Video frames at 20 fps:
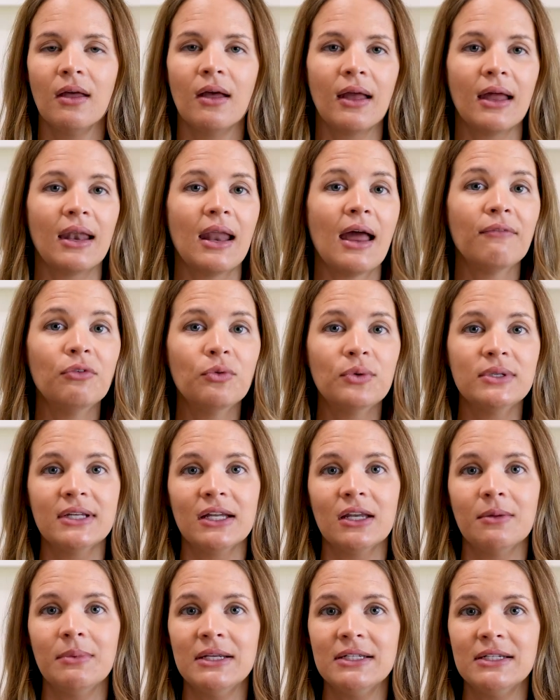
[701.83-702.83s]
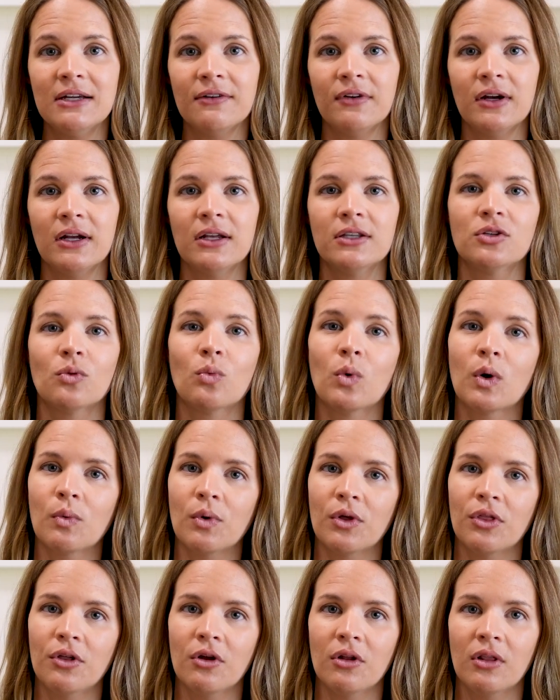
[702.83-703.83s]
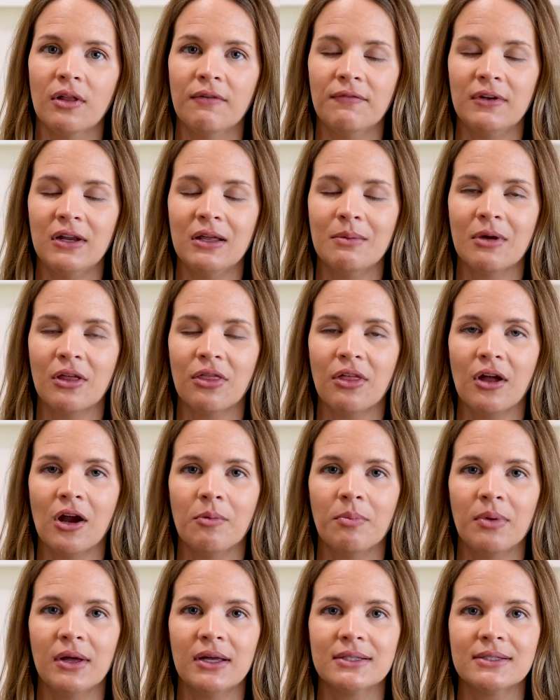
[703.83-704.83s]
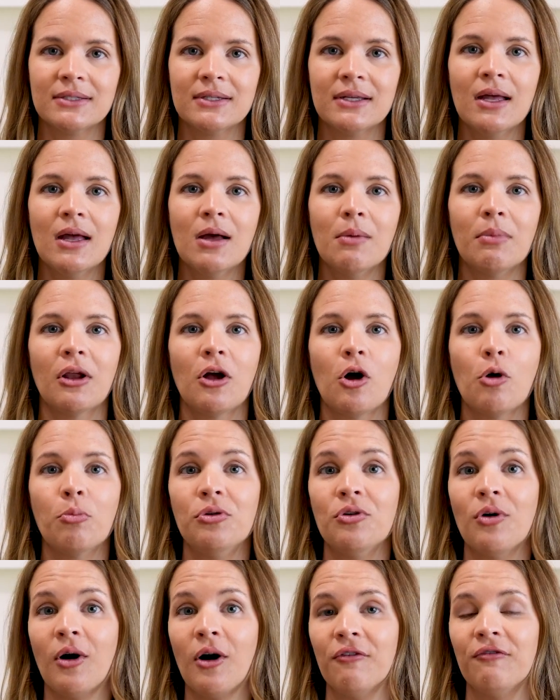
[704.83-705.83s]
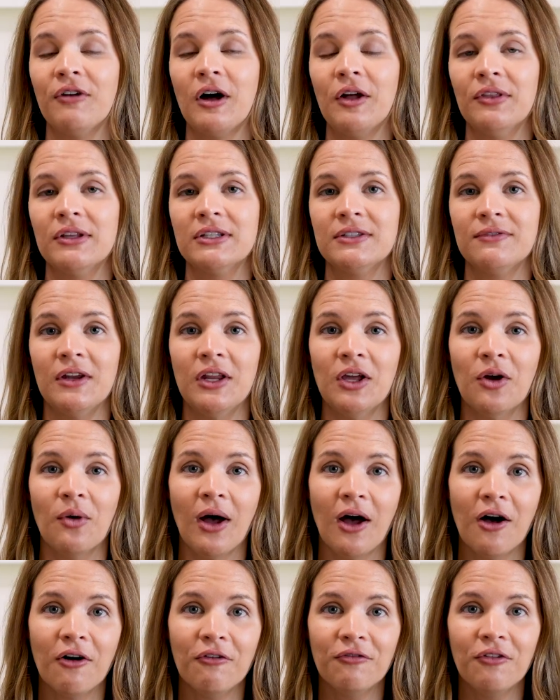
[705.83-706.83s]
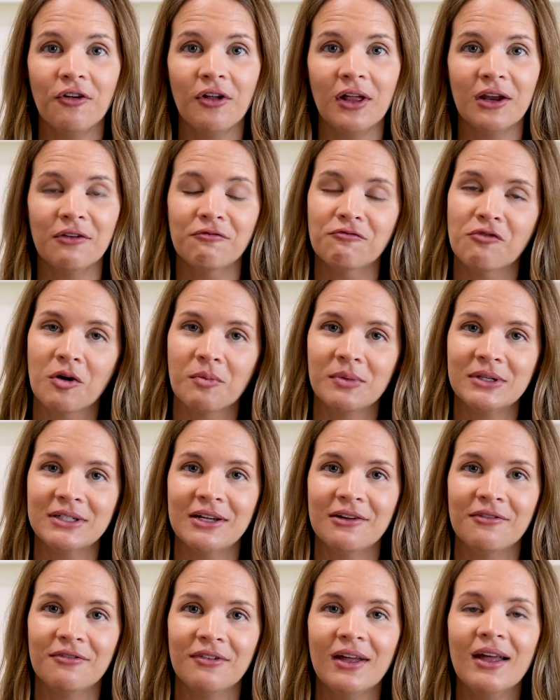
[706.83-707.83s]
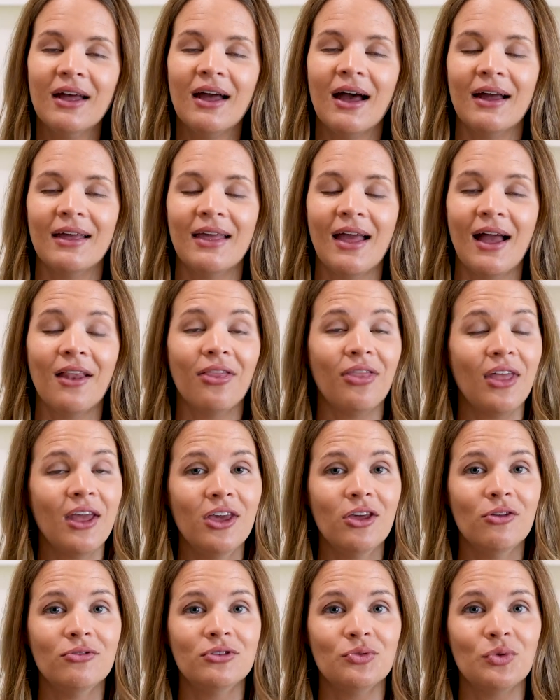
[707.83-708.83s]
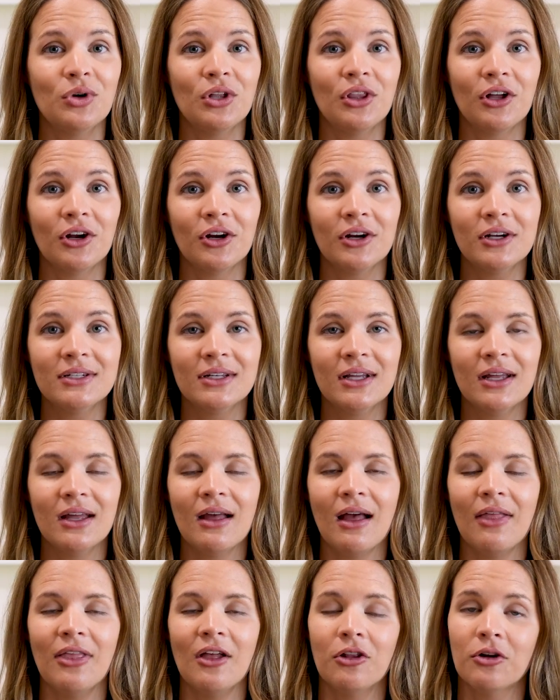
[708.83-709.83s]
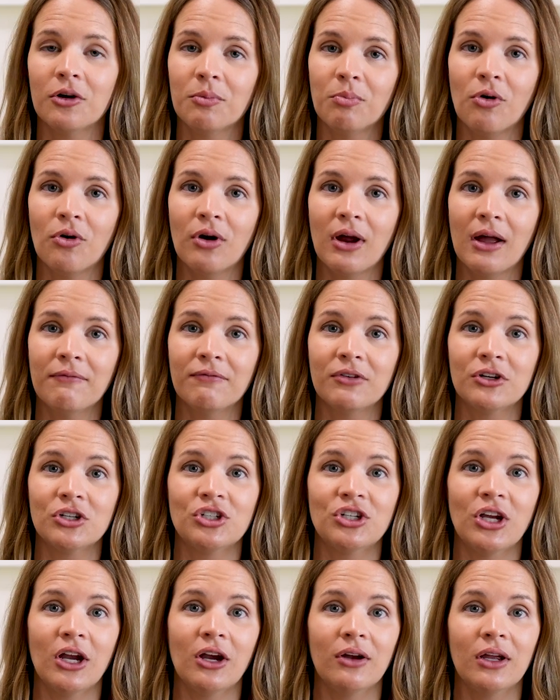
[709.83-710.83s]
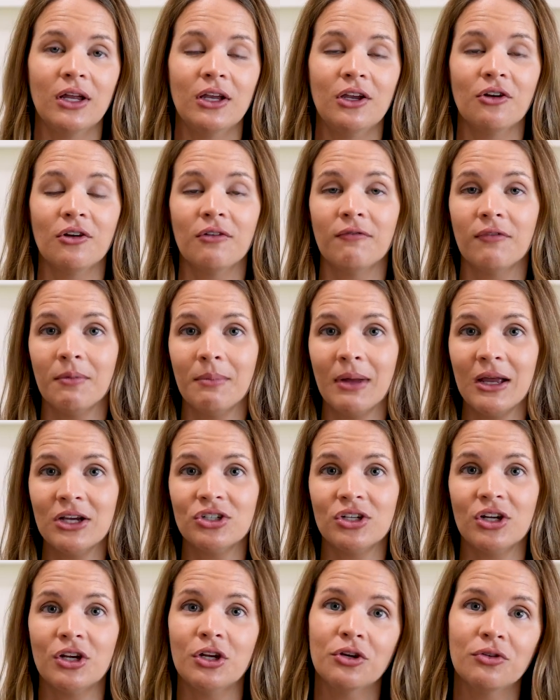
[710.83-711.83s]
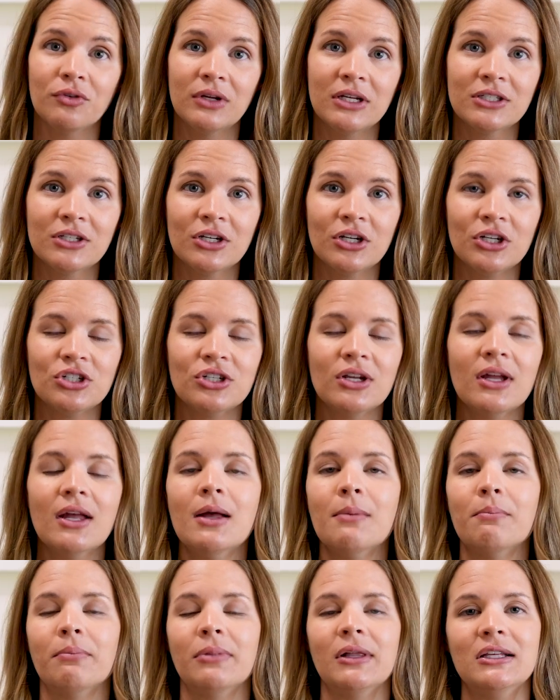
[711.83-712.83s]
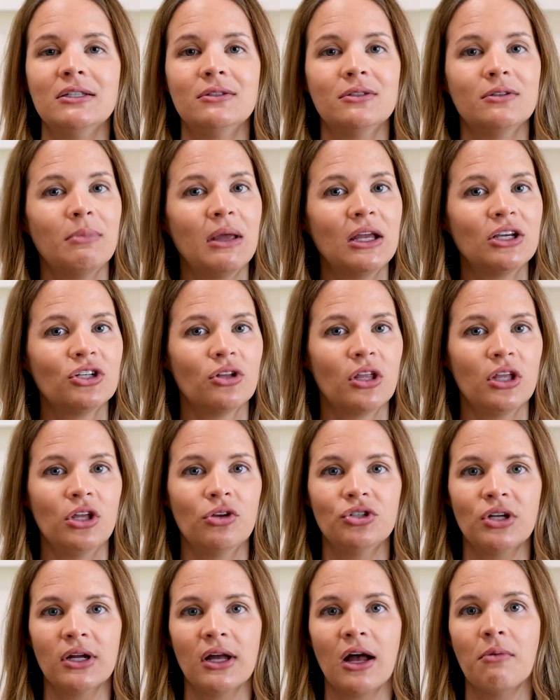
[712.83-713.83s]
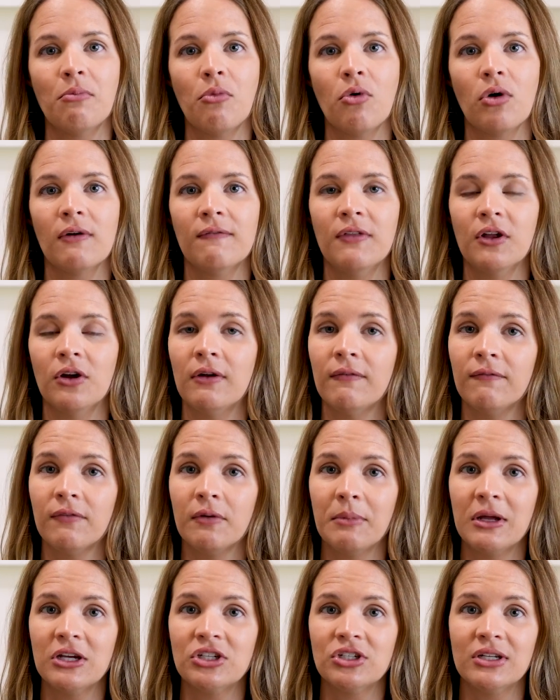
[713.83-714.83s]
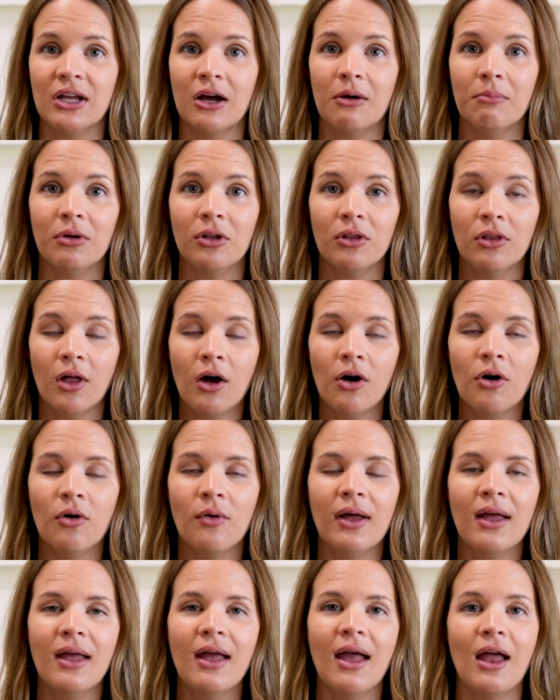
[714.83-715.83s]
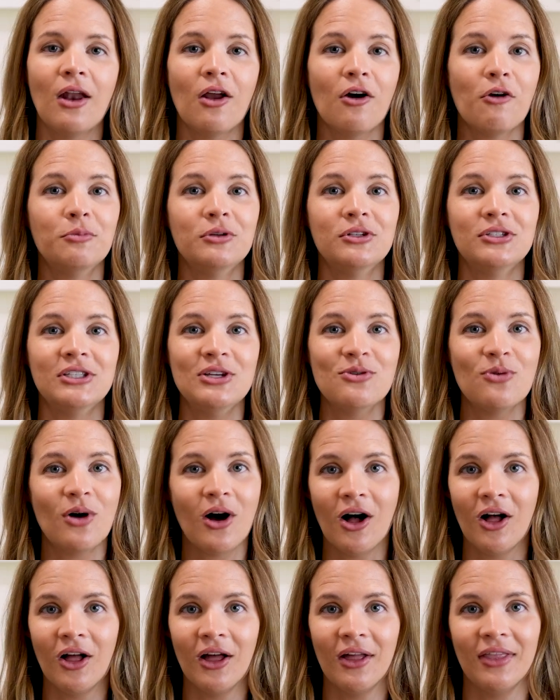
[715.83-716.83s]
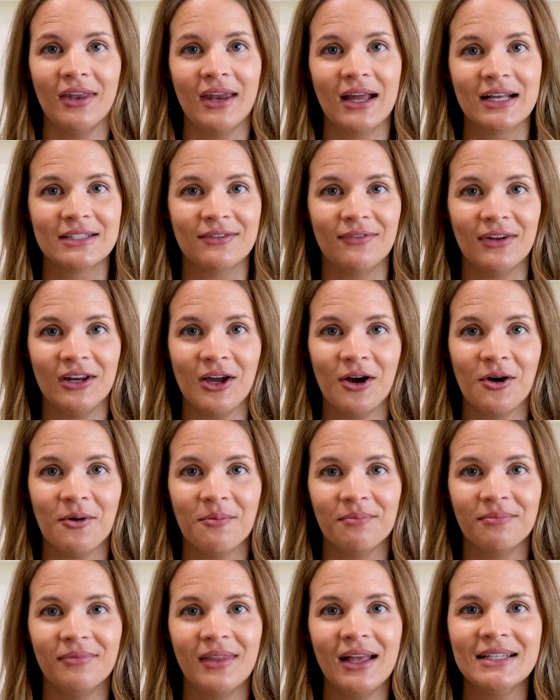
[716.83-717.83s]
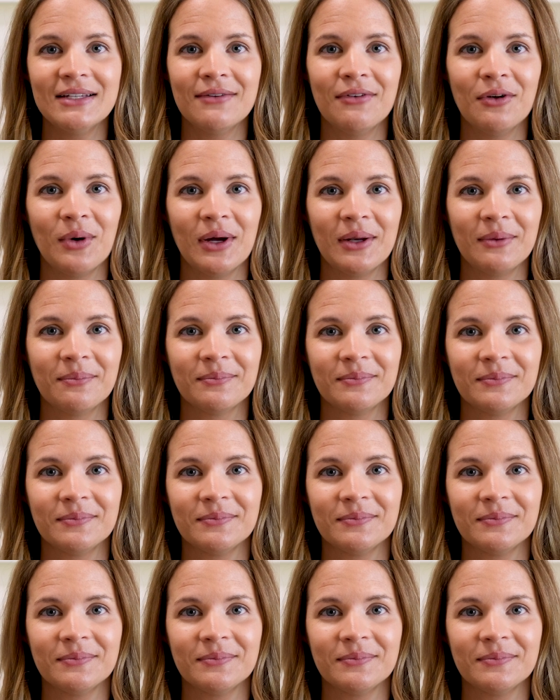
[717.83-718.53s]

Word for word: Again, everyone's going to be different, so work with your lymphedema therapist. But I hope you all found this video helpful and informative. Again, thank you to ALERT, the ALERT program, for sharing your information and your research. Please make sure that you check out more of their information down below, and I hope to see you all in the next video. Thanks, everyone.